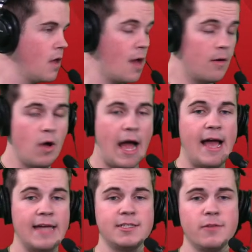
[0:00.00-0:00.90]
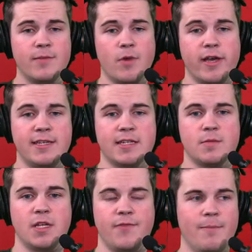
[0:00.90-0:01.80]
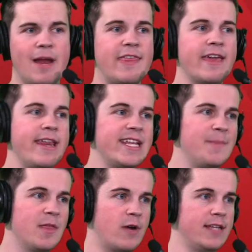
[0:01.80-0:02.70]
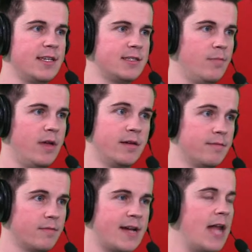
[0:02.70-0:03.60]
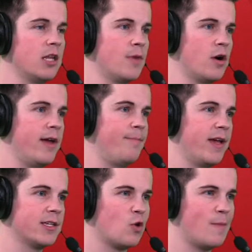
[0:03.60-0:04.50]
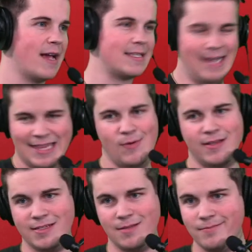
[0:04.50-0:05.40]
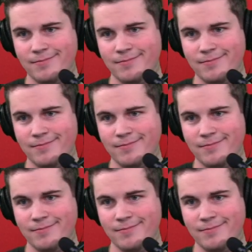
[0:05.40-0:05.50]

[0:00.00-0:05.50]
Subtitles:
Well, I still think Marquise has some stuff in him, but I think he needs to be in the right system. And Kyler Murray being his quarterback is not the right system.